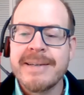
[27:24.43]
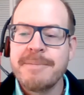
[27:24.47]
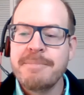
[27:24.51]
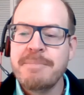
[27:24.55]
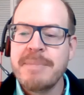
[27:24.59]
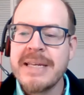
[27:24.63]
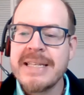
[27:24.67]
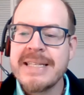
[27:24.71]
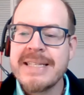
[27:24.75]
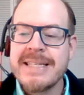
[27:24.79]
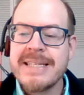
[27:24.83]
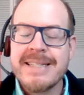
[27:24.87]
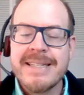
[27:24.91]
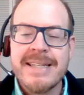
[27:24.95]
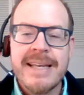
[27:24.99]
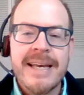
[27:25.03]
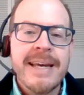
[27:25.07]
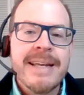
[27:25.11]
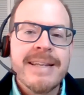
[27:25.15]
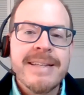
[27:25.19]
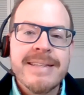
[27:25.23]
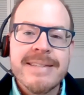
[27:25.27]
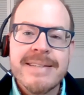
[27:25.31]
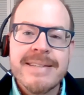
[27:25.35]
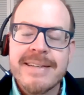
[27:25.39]

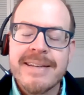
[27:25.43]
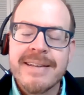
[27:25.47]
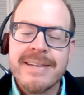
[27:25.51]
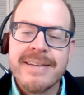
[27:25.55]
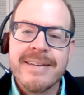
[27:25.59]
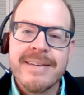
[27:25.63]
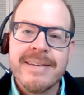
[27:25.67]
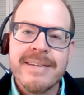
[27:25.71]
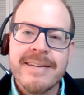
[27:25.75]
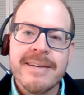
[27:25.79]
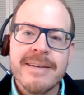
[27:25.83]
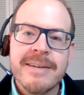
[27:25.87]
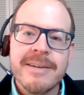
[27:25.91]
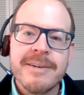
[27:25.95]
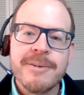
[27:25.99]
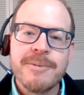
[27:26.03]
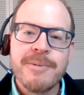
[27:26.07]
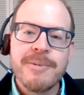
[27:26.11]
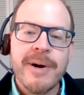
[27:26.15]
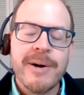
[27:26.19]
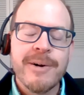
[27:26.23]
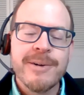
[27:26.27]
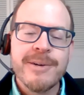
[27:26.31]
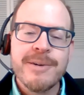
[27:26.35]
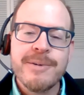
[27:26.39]
mid-sit.
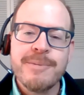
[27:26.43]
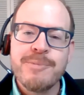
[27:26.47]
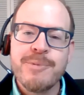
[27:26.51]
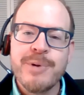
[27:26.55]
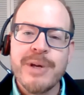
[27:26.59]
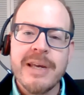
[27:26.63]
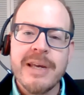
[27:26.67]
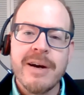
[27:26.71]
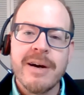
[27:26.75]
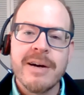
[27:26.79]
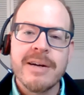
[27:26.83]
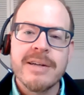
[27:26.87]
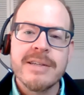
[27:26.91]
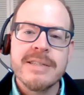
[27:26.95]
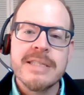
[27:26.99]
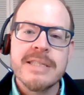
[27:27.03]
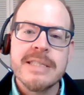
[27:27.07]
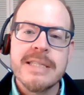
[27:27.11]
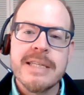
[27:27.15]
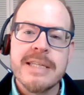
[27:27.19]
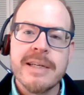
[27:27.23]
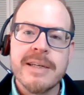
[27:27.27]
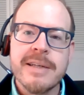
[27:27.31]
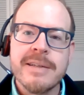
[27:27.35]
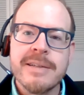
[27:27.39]
Welcome. We are
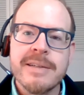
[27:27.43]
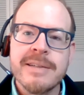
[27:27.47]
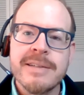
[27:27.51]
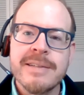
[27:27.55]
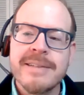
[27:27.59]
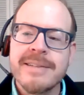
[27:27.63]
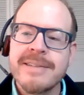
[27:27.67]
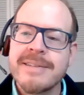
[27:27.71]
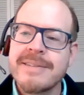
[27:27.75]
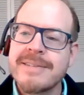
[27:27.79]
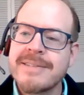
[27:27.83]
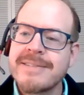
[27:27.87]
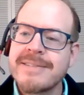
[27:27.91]
still